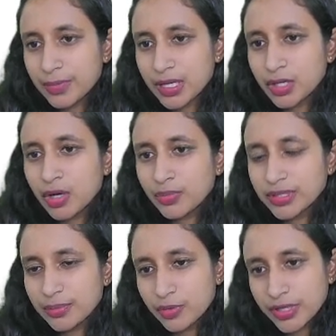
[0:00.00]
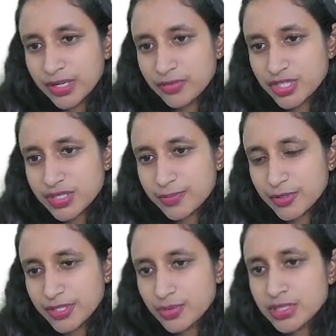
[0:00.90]
along with ammonia which is
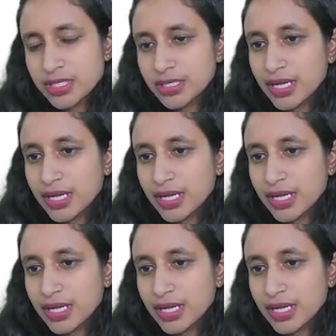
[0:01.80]
produced,